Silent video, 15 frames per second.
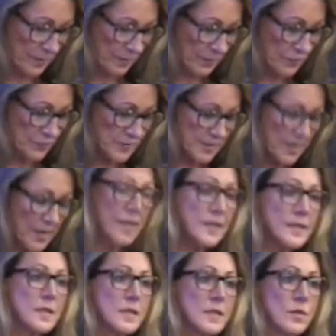For
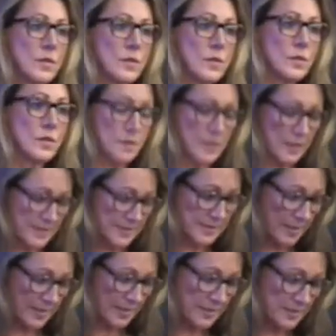scientists who use
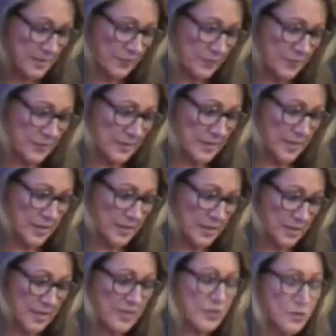scientific
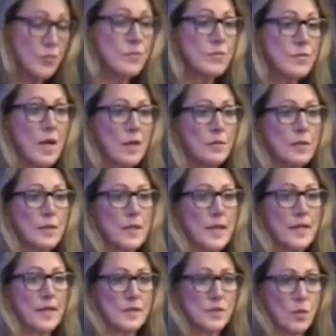data and do not
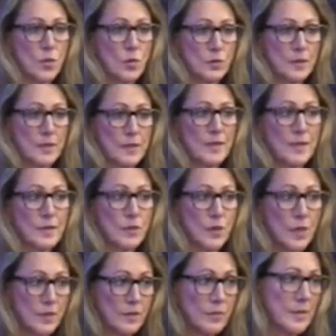rely solely on
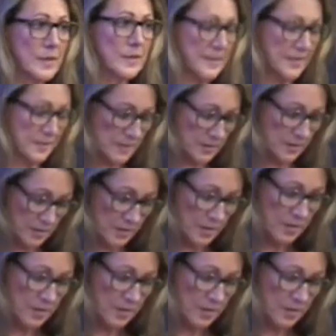unrealistic